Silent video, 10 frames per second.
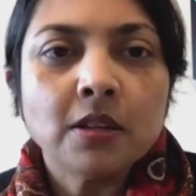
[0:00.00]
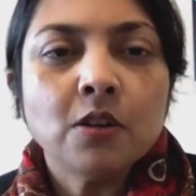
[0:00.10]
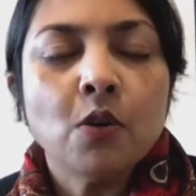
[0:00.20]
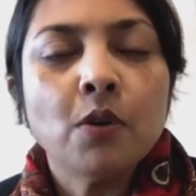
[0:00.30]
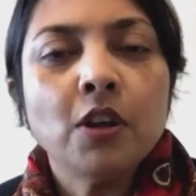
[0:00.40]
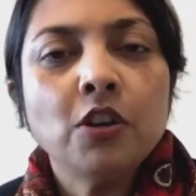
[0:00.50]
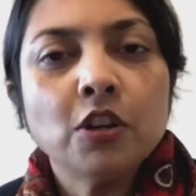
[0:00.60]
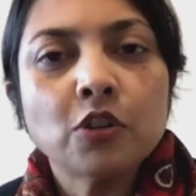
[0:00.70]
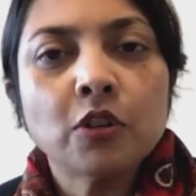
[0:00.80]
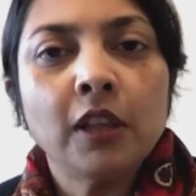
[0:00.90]

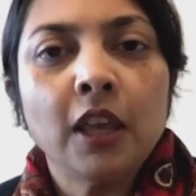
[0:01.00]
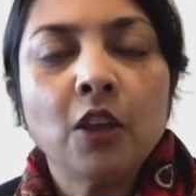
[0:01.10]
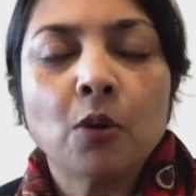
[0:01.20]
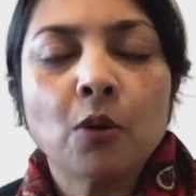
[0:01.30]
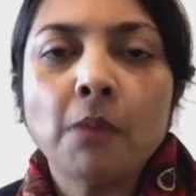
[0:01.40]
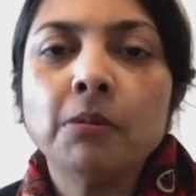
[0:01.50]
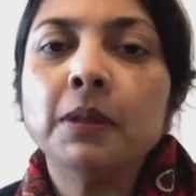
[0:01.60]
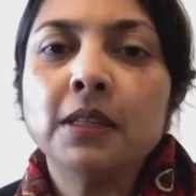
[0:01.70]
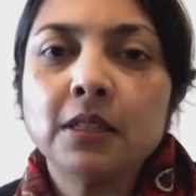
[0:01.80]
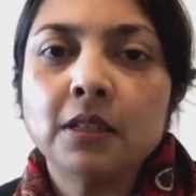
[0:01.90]
initially you're
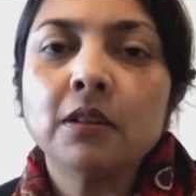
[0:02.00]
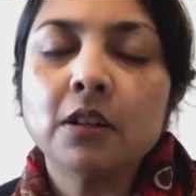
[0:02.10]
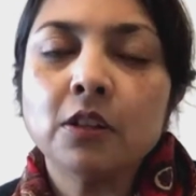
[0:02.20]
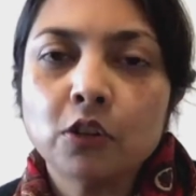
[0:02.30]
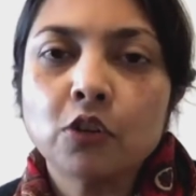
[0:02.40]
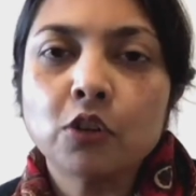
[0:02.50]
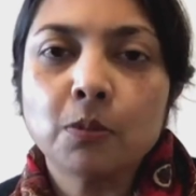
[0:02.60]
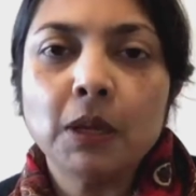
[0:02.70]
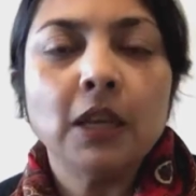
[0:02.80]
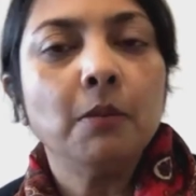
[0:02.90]
probably still considered to
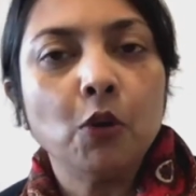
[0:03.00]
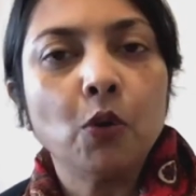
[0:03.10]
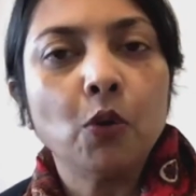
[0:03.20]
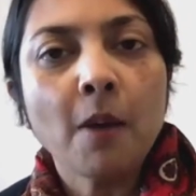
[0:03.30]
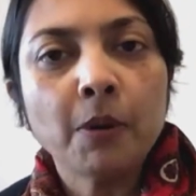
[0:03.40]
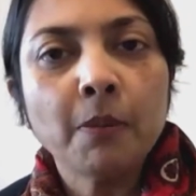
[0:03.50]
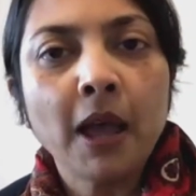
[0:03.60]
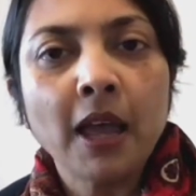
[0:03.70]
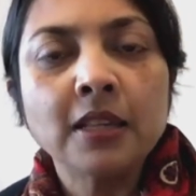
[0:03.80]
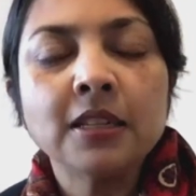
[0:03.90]
be
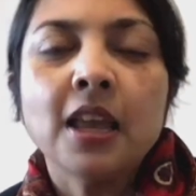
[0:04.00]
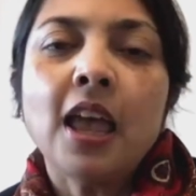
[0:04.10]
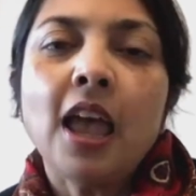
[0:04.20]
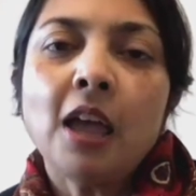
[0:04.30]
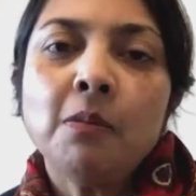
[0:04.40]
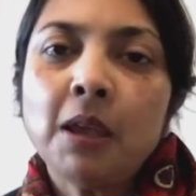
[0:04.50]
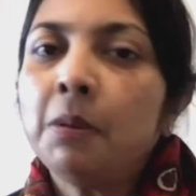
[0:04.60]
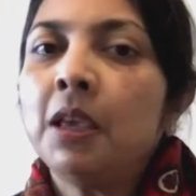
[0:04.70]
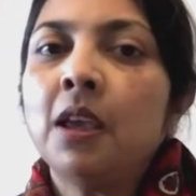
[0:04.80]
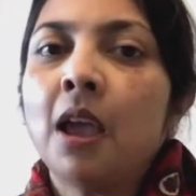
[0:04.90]
immunocompromised and
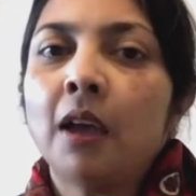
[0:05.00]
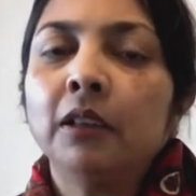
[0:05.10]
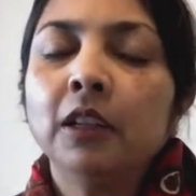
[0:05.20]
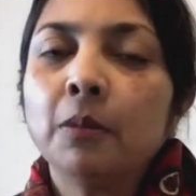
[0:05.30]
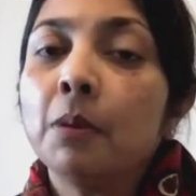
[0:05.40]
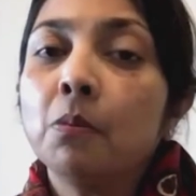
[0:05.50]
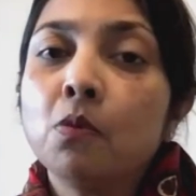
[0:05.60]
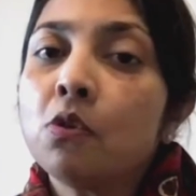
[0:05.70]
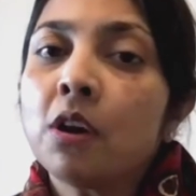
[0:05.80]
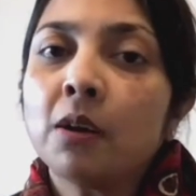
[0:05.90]
maybe a little bit
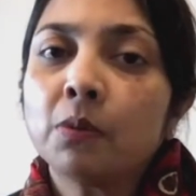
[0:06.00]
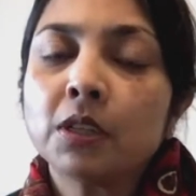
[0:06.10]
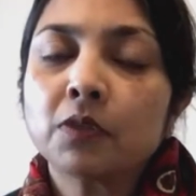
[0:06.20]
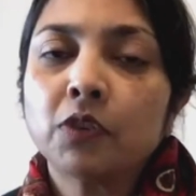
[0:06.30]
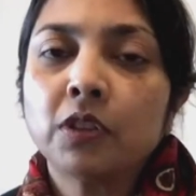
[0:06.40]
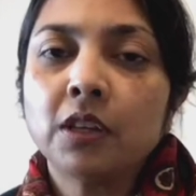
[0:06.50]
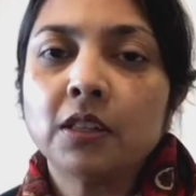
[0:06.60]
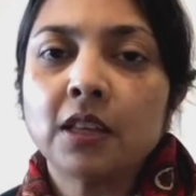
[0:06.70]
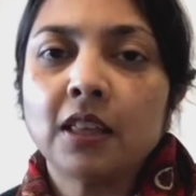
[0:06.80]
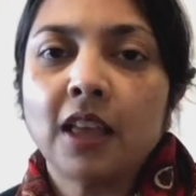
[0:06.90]
more at risk for
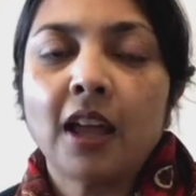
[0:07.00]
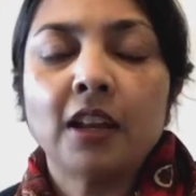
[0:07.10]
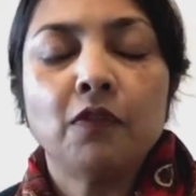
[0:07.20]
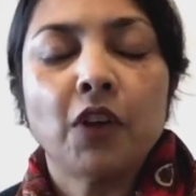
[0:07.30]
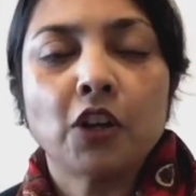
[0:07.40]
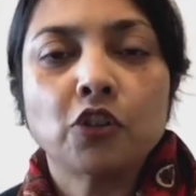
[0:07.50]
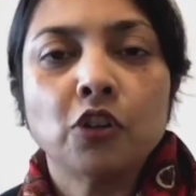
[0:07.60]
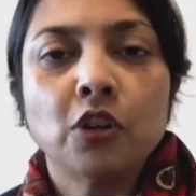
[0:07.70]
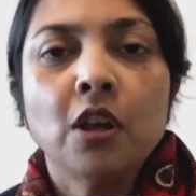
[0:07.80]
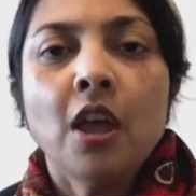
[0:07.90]
things like that
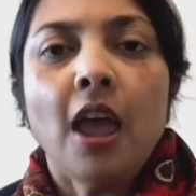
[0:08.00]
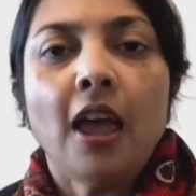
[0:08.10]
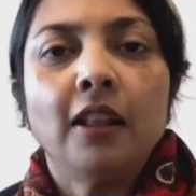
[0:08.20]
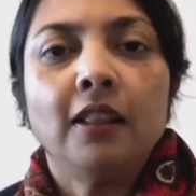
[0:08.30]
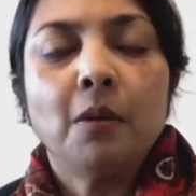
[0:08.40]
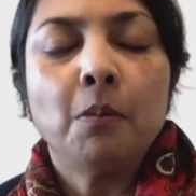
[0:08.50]
infection and,